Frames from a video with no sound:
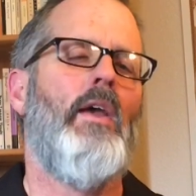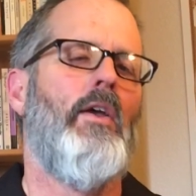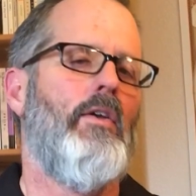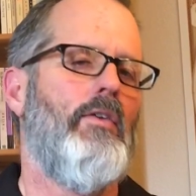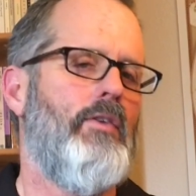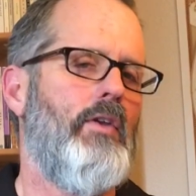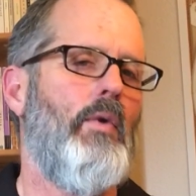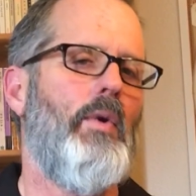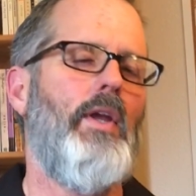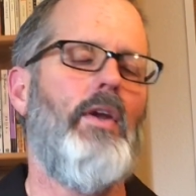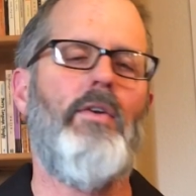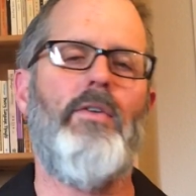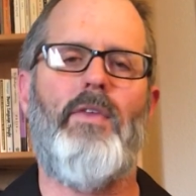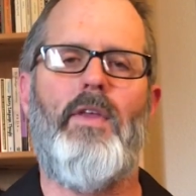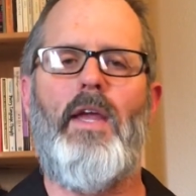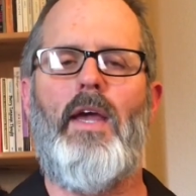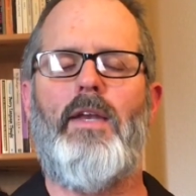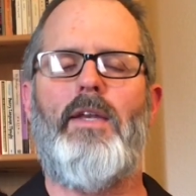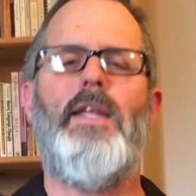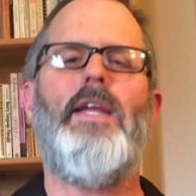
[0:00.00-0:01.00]
So here's
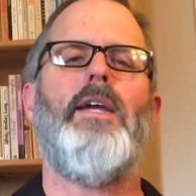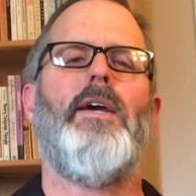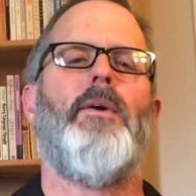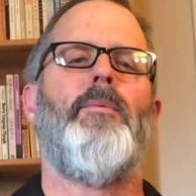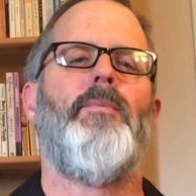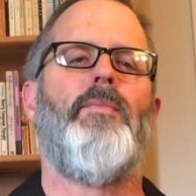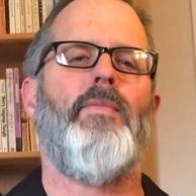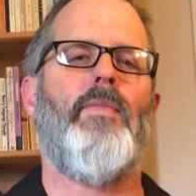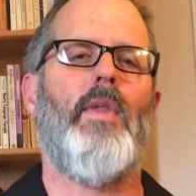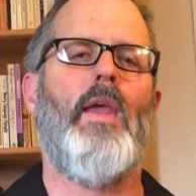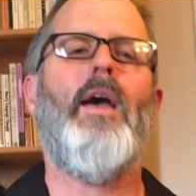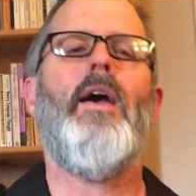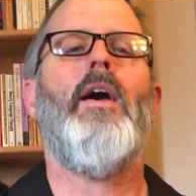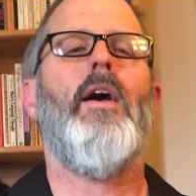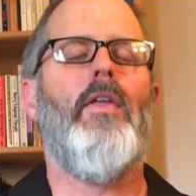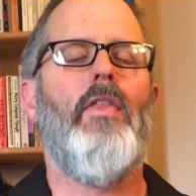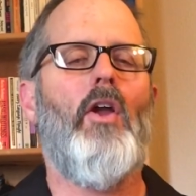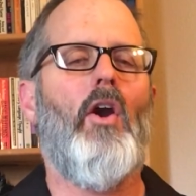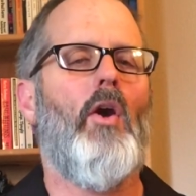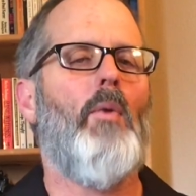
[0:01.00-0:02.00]
the idea.
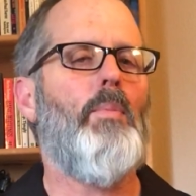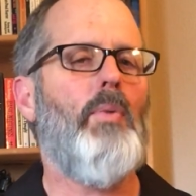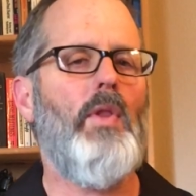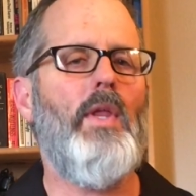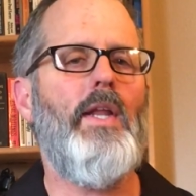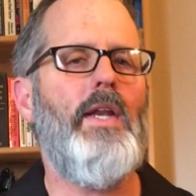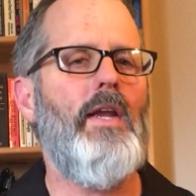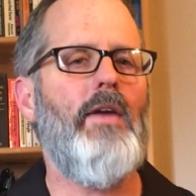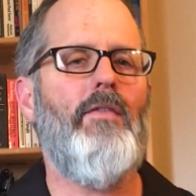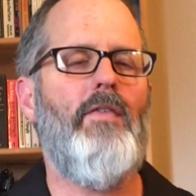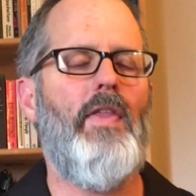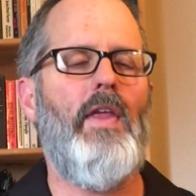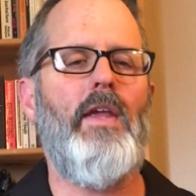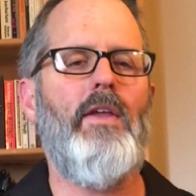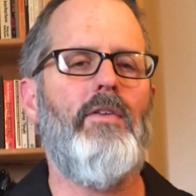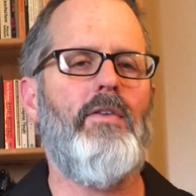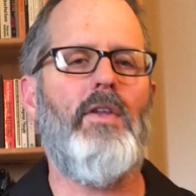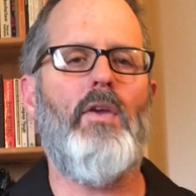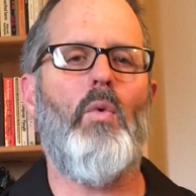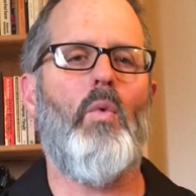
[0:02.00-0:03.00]
There are plenty of
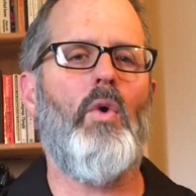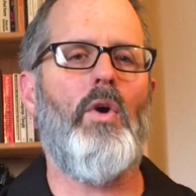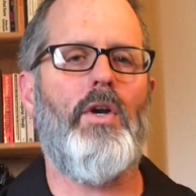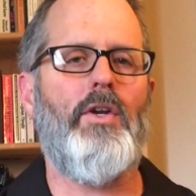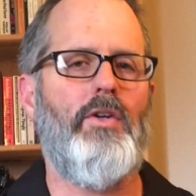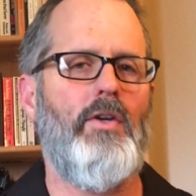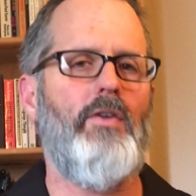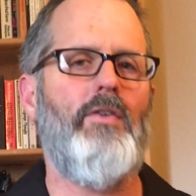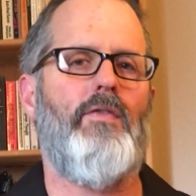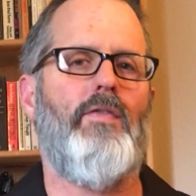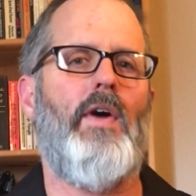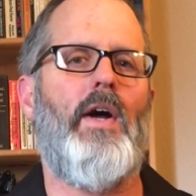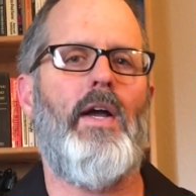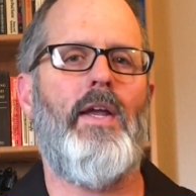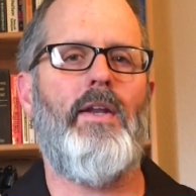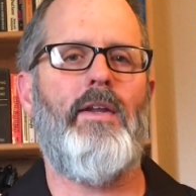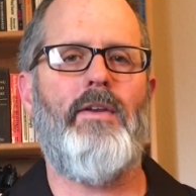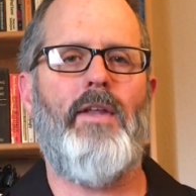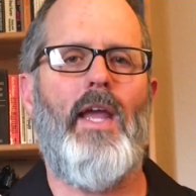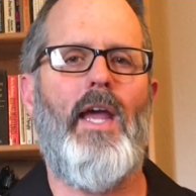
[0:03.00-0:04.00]
things that work just
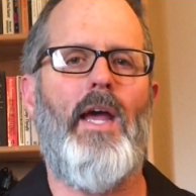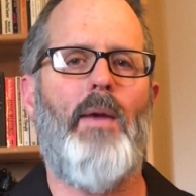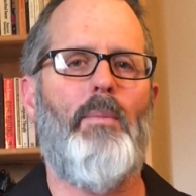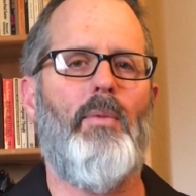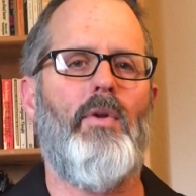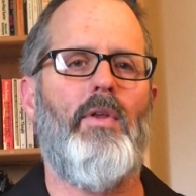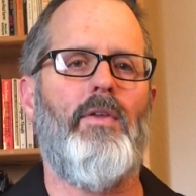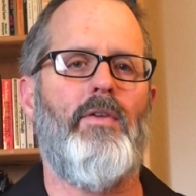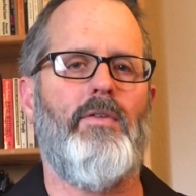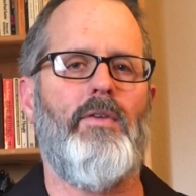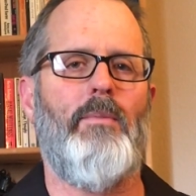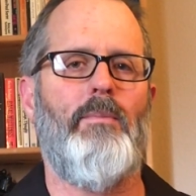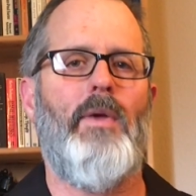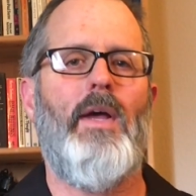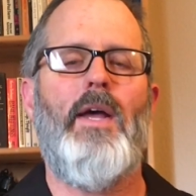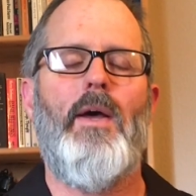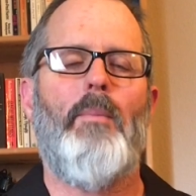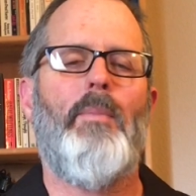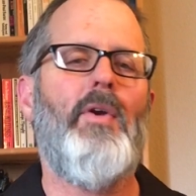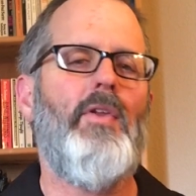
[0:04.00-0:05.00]
fine in capitalism,
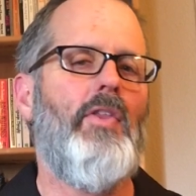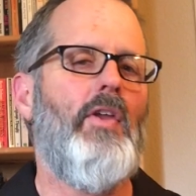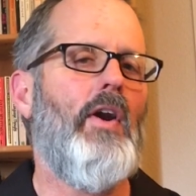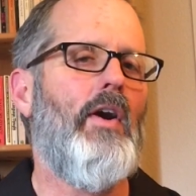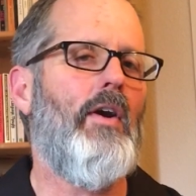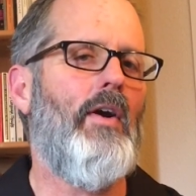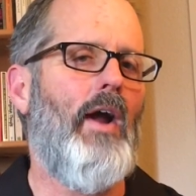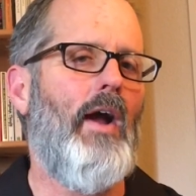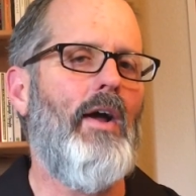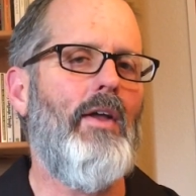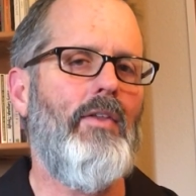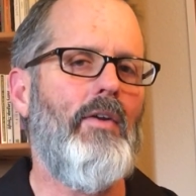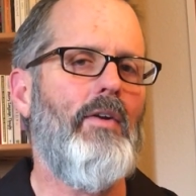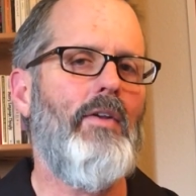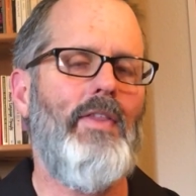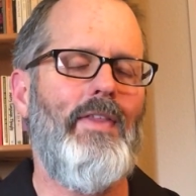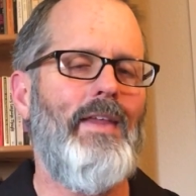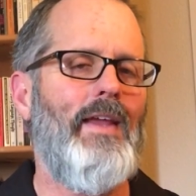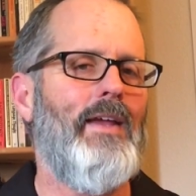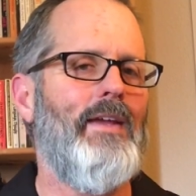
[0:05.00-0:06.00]
but there are other
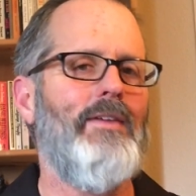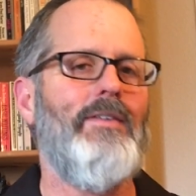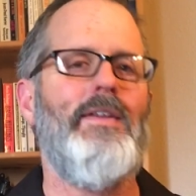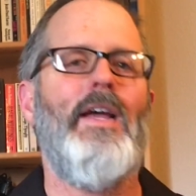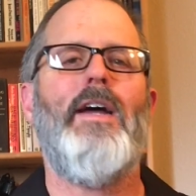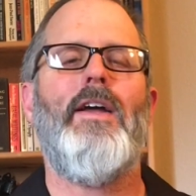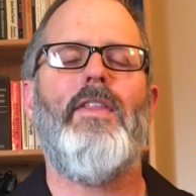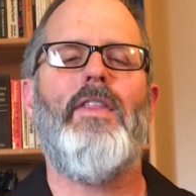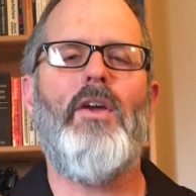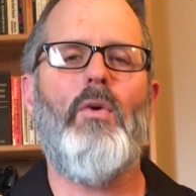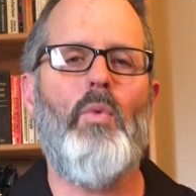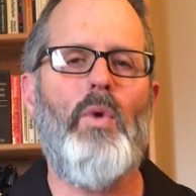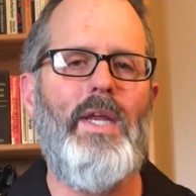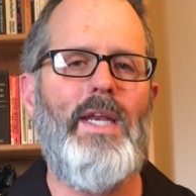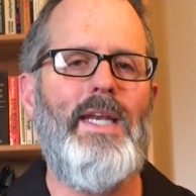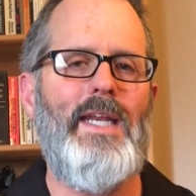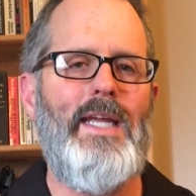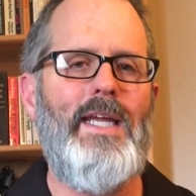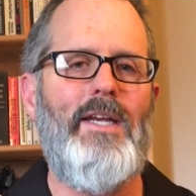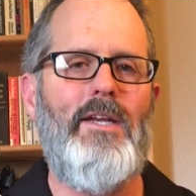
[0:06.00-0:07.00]
things that we
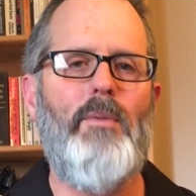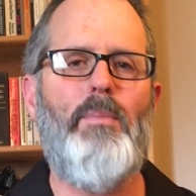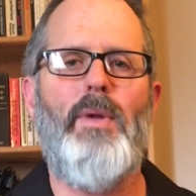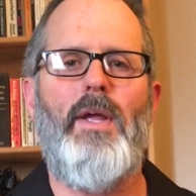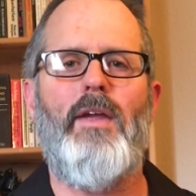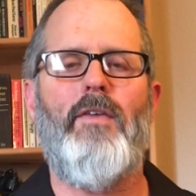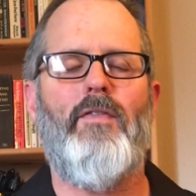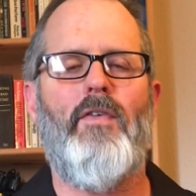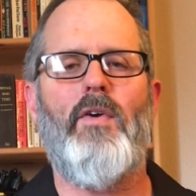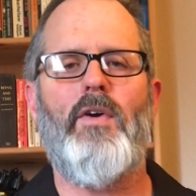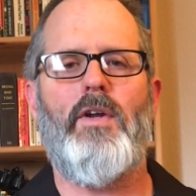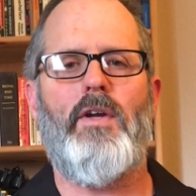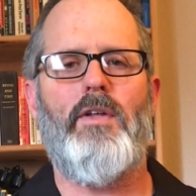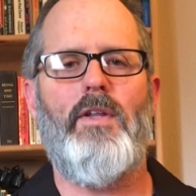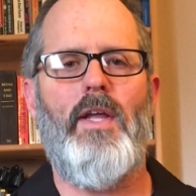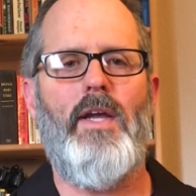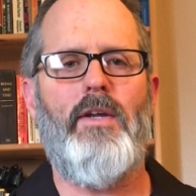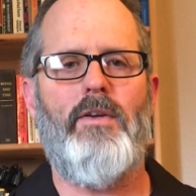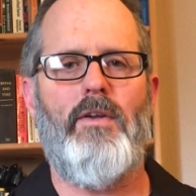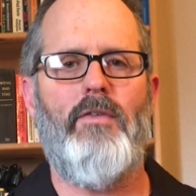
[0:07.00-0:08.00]
need to pay for
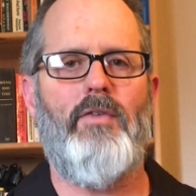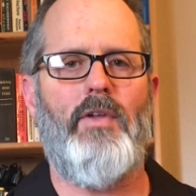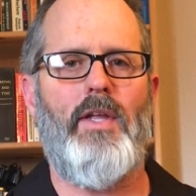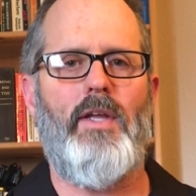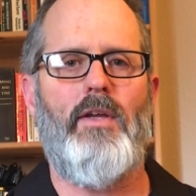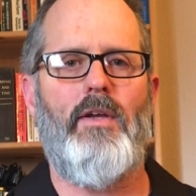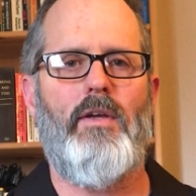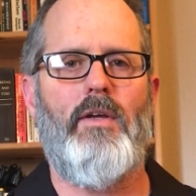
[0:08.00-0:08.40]
collectively,